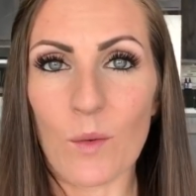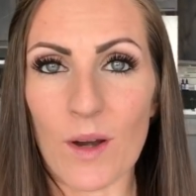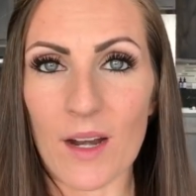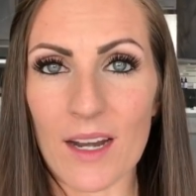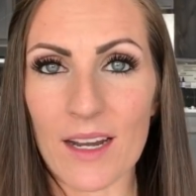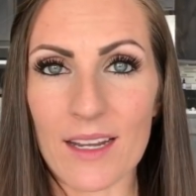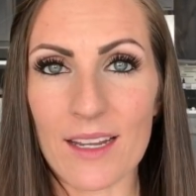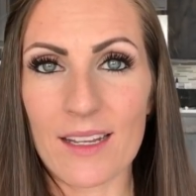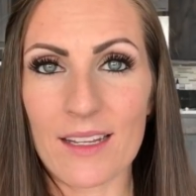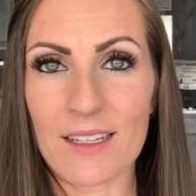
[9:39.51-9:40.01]

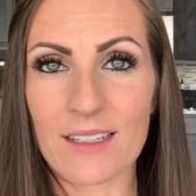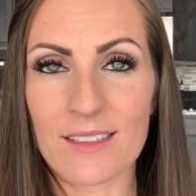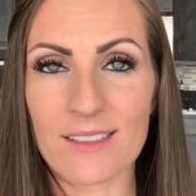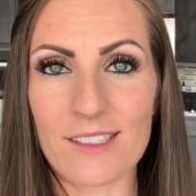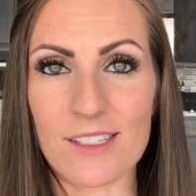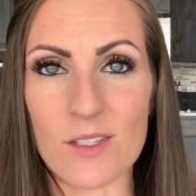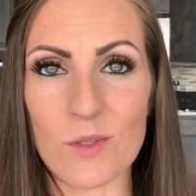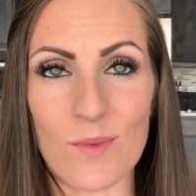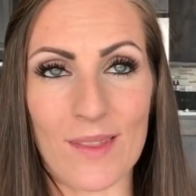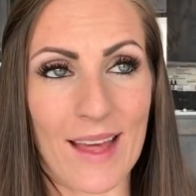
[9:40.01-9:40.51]
work
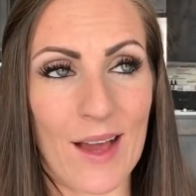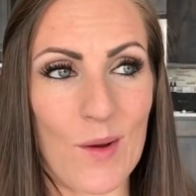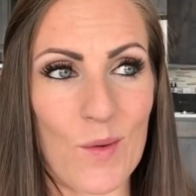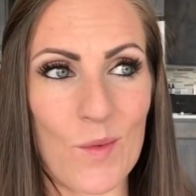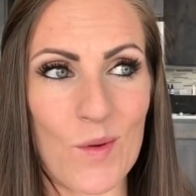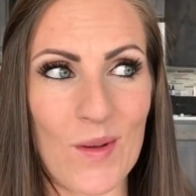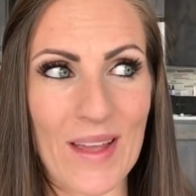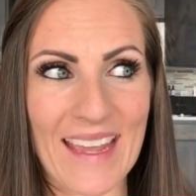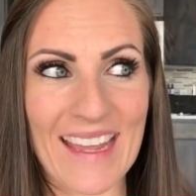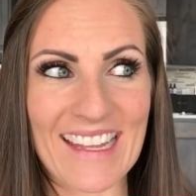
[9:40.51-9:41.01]
just
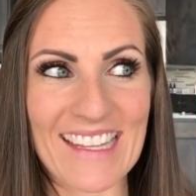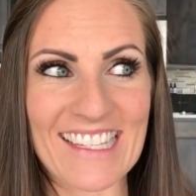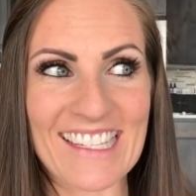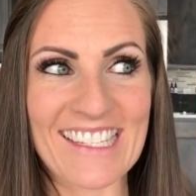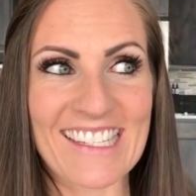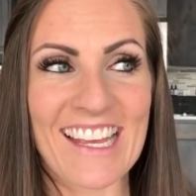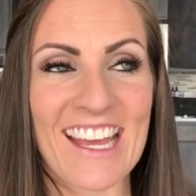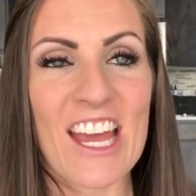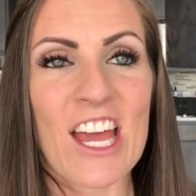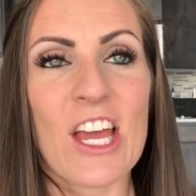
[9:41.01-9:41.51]
without
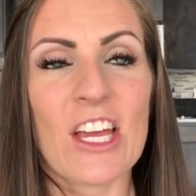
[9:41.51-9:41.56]
weights.